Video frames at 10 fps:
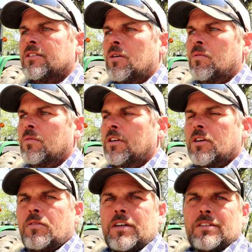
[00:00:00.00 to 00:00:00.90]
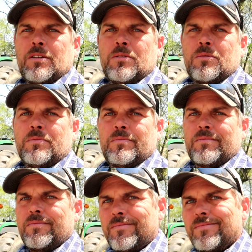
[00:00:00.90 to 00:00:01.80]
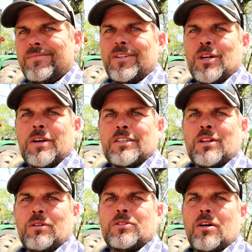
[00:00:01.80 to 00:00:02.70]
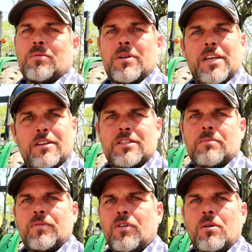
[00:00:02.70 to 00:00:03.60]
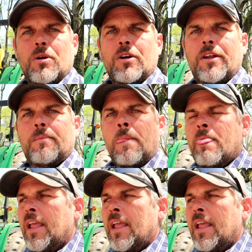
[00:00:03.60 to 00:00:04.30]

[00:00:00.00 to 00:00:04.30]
So, you know, it is a little, you know, hits close home to me because I'm a farmer, and